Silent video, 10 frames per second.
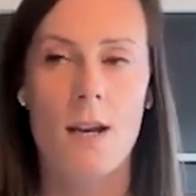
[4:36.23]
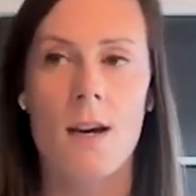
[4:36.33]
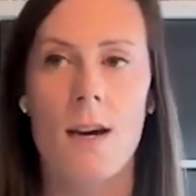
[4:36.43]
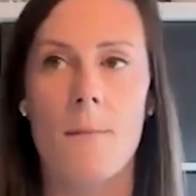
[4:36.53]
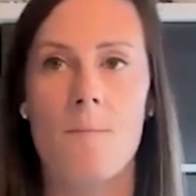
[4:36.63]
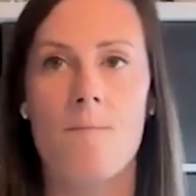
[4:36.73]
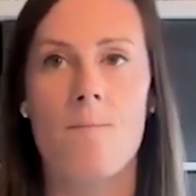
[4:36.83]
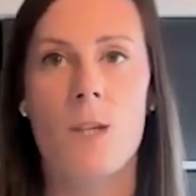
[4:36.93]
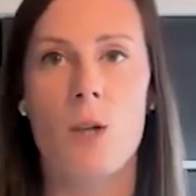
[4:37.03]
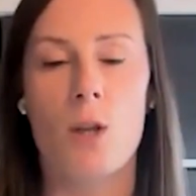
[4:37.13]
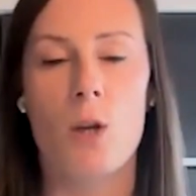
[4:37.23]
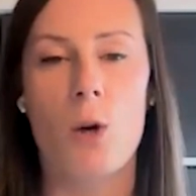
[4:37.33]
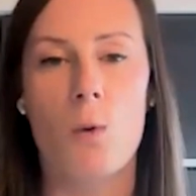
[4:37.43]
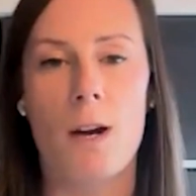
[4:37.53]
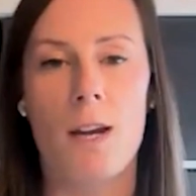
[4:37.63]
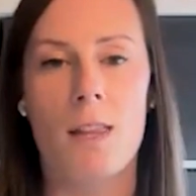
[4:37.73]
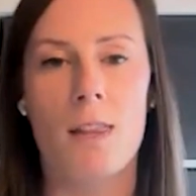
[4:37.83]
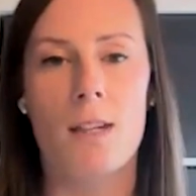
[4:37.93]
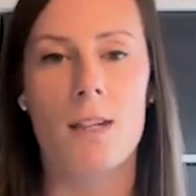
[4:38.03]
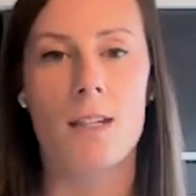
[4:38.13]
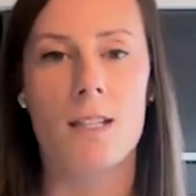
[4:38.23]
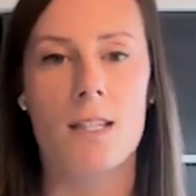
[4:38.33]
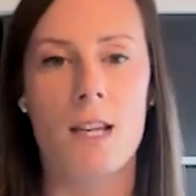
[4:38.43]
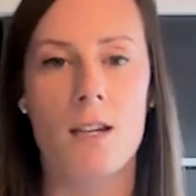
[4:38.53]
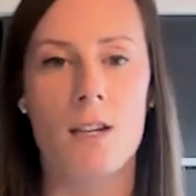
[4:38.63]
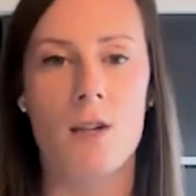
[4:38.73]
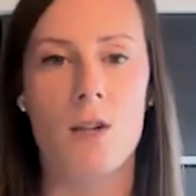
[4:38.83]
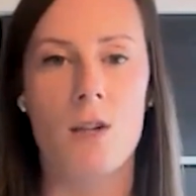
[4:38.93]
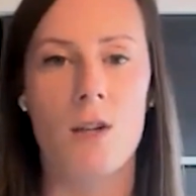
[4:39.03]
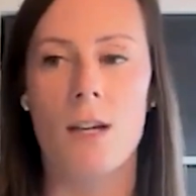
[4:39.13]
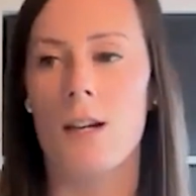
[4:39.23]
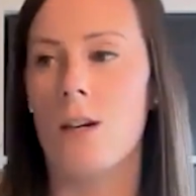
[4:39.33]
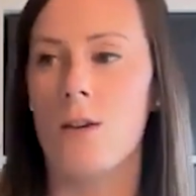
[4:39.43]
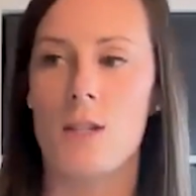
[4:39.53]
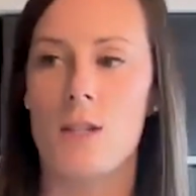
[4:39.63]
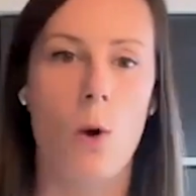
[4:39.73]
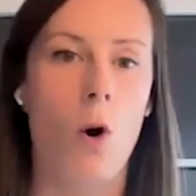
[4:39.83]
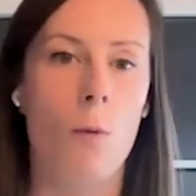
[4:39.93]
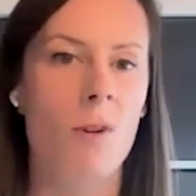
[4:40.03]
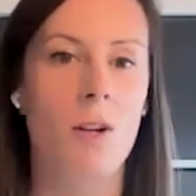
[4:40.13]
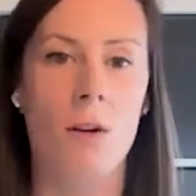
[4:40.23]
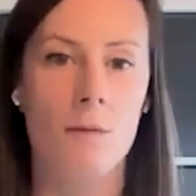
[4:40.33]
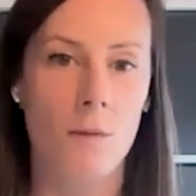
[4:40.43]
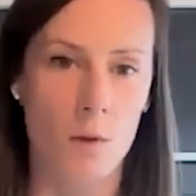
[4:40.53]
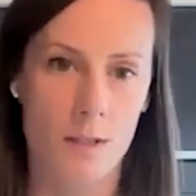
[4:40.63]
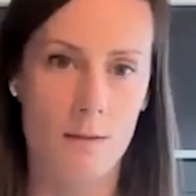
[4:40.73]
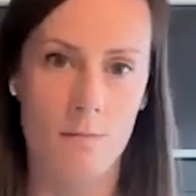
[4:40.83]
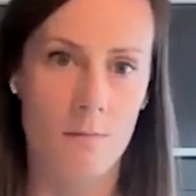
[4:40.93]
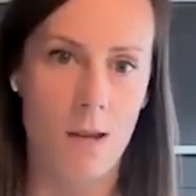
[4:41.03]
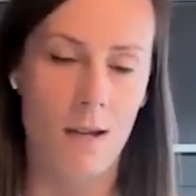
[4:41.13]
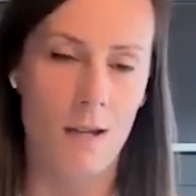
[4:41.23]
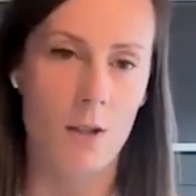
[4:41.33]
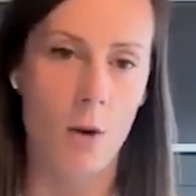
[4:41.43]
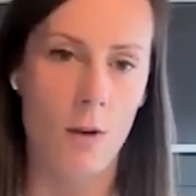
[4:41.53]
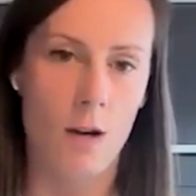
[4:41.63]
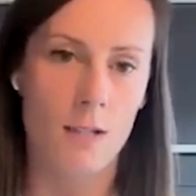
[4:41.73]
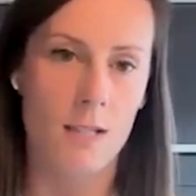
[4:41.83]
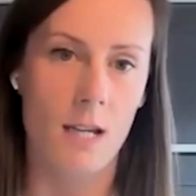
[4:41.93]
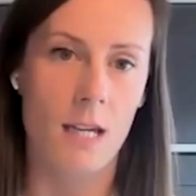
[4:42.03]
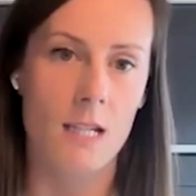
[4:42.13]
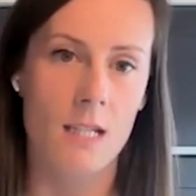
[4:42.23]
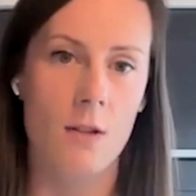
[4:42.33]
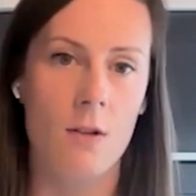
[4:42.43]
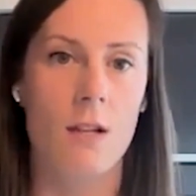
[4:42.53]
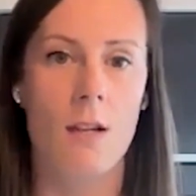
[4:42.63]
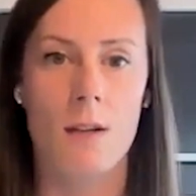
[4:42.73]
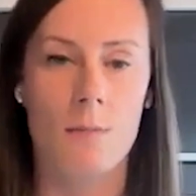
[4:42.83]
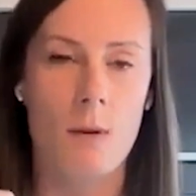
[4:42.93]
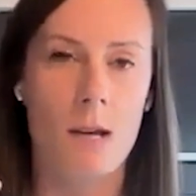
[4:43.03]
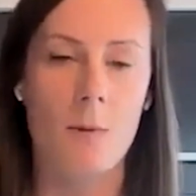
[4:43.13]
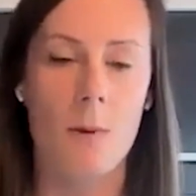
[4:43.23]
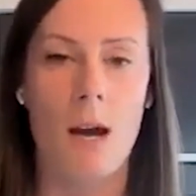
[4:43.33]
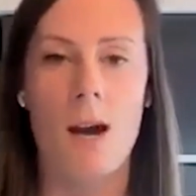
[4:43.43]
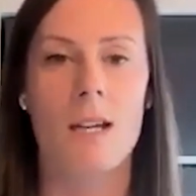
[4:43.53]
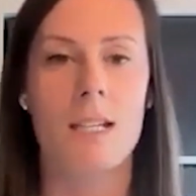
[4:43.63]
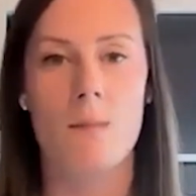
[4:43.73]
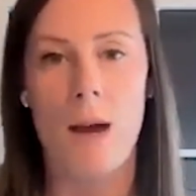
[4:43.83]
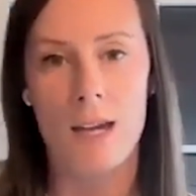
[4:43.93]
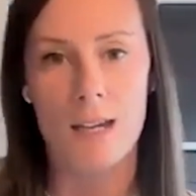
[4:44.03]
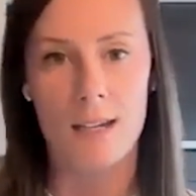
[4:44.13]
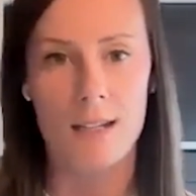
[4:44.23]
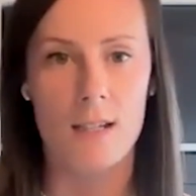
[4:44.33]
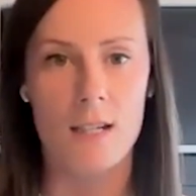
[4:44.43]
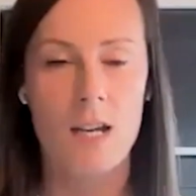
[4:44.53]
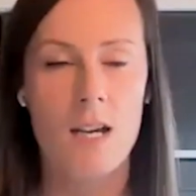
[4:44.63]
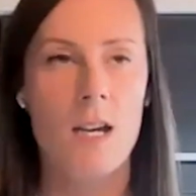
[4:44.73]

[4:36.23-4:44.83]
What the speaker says: You know, they're not quite the standard that you kind of go to corporate, you know, fun go-kart circuits. They're a little bit higher spec. And,